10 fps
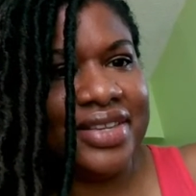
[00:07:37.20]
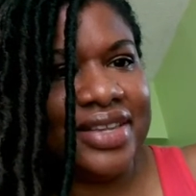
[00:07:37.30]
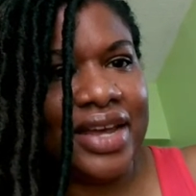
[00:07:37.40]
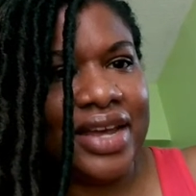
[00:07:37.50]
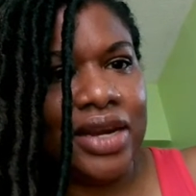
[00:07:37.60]

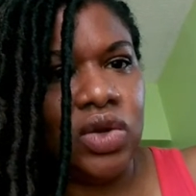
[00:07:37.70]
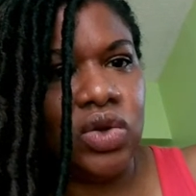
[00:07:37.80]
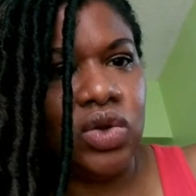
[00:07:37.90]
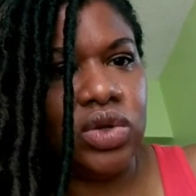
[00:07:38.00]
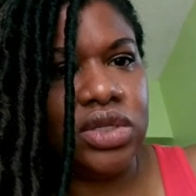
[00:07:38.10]
Can
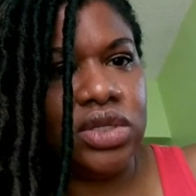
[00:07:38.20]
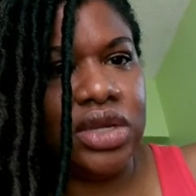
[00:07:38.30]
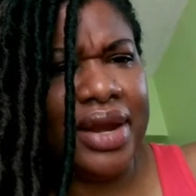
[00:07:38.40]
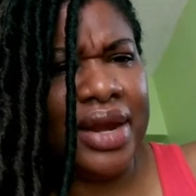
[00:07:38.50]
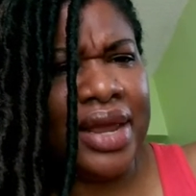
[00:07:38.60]
look slim
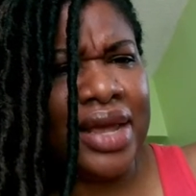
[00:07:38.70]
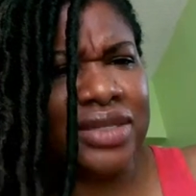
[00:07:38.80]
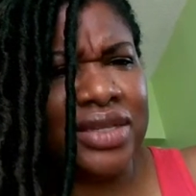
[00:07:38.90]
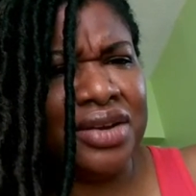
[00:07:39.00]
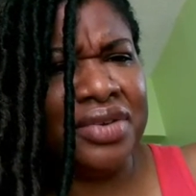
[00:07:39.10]
and
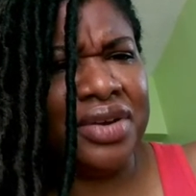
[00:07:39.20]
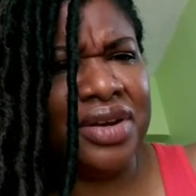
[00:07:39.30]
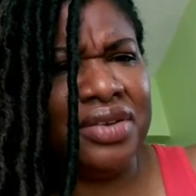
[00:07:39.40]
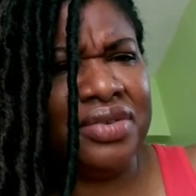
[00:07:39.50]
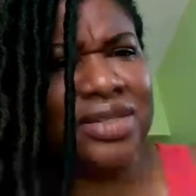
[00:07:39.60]
nice and ready
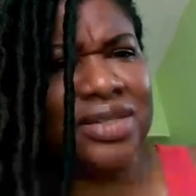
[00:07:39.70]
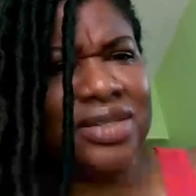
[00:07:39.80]
for the